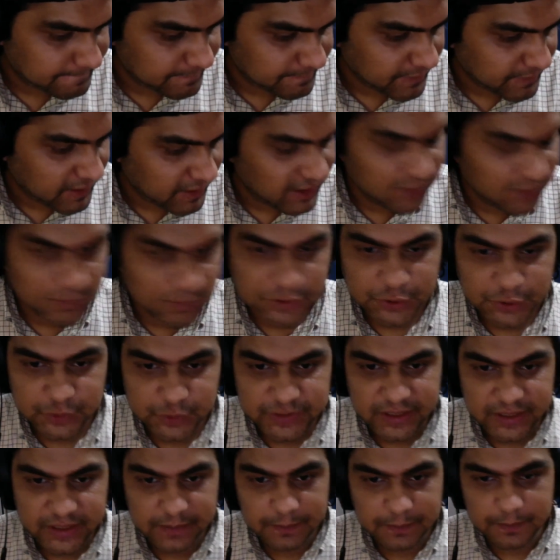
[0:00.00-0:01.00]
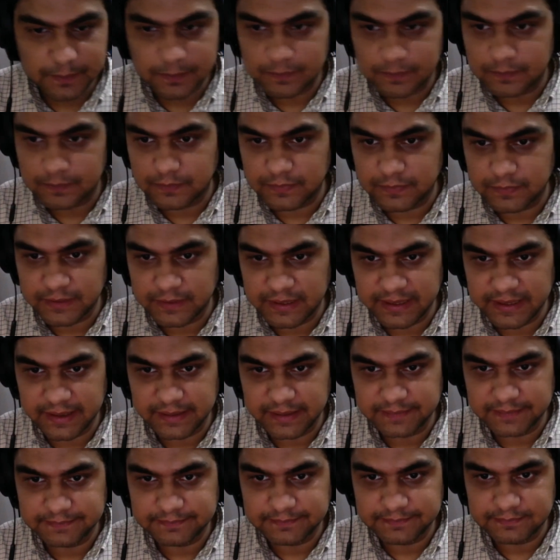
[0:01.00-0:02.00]
he was using a relay
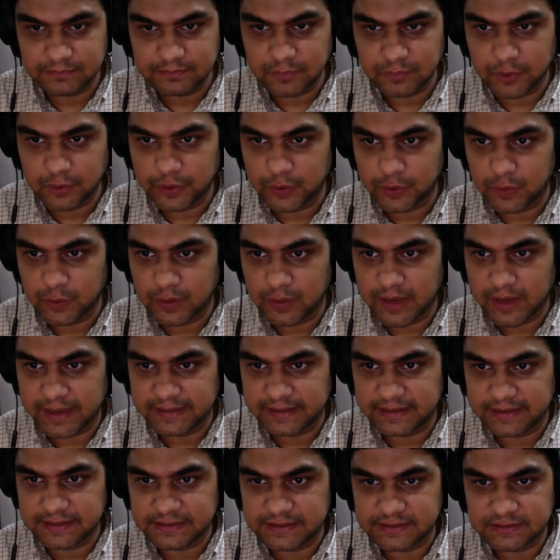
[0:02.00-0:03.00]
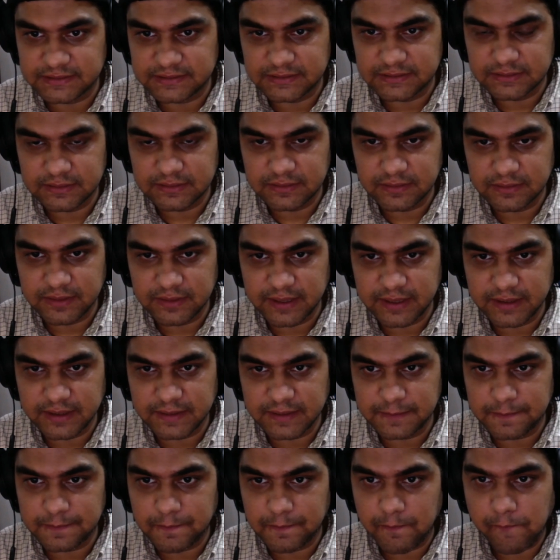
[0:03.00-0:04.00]
module like this, right?
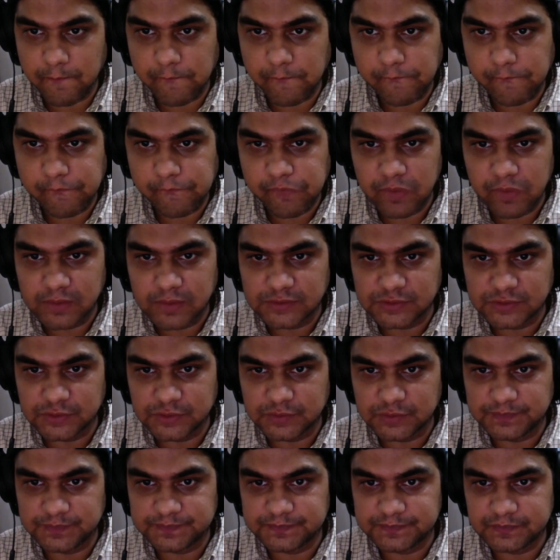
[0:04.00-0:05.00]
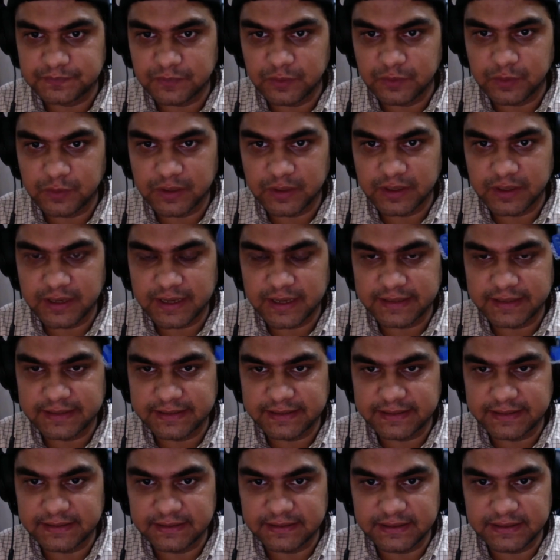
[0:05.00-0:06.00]
So you can get
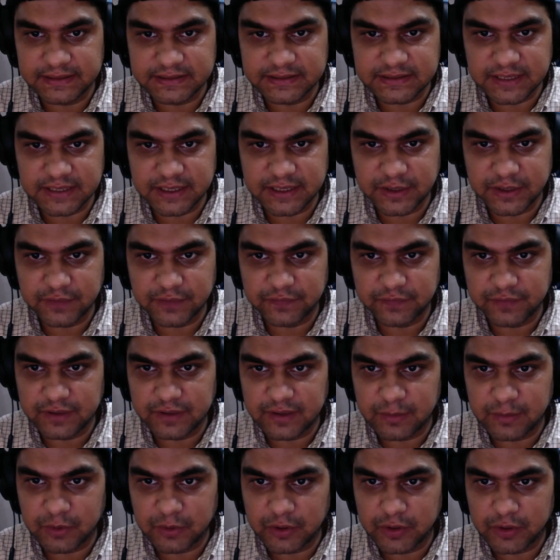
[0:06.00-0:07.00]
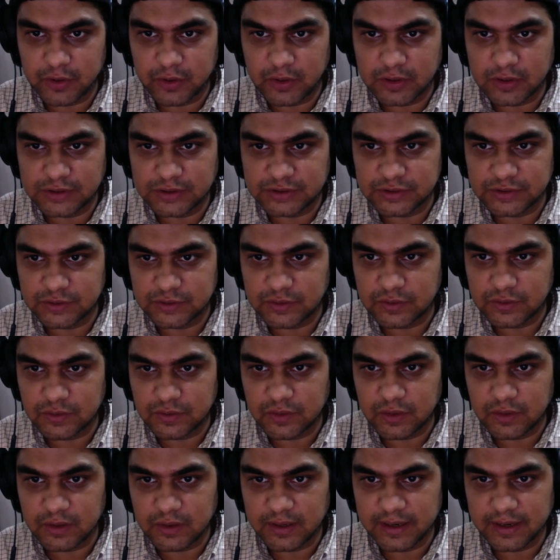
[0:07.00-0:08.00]
this kind of relay module also
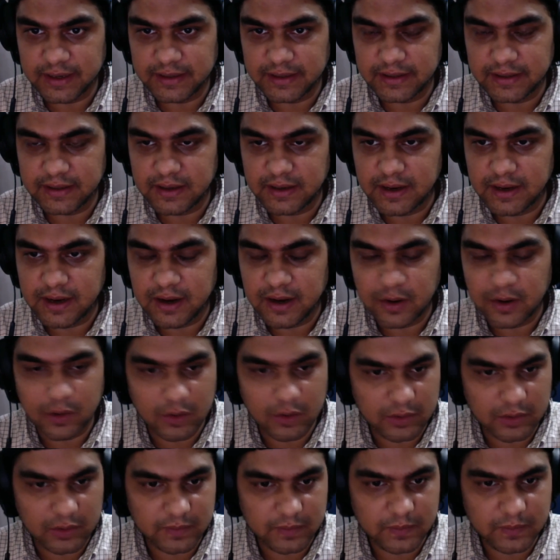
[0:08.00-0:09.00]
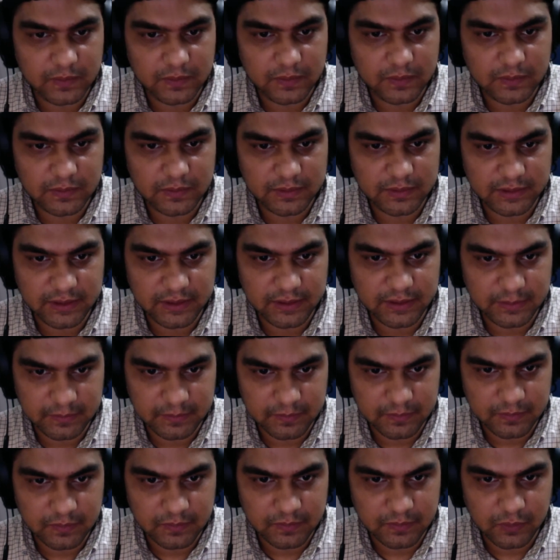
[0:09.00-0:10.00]
online or in the
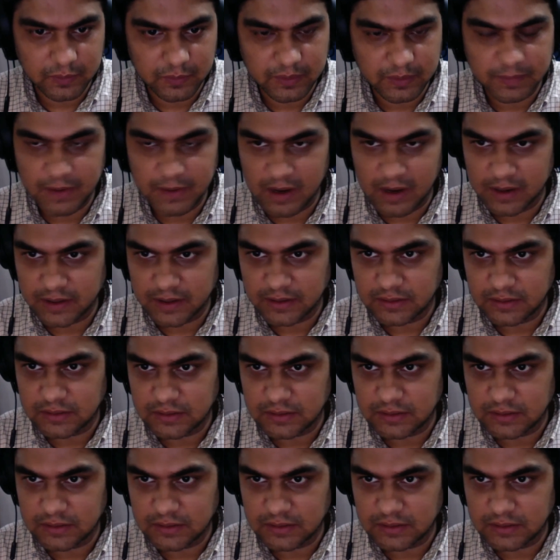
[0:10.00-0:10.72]
open market.